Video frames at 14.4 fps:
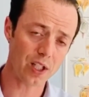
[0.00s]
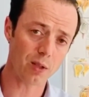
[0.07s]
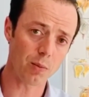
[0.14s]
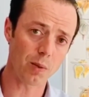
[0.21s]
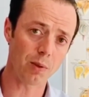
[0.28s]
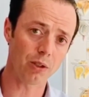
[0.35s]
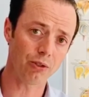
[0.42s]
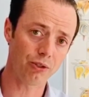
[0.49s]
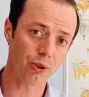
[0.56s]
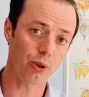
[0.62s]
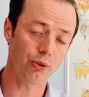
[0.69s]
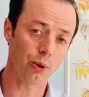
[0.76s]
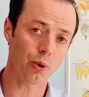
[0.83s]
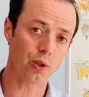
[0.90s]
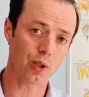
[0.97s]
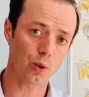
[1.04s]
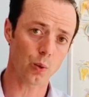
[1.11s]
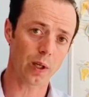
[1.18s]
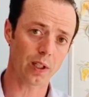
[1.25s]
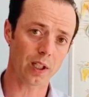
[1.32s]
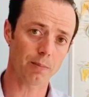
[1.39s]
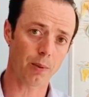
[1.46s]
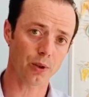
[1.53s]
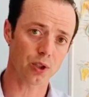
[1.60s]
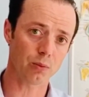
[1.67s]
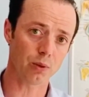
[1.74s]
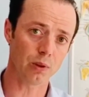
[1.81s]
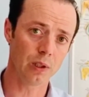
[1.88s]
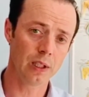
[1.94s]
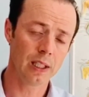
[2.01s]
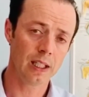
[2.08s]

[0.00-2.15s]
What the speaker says: of movement and full function as quickly as possible.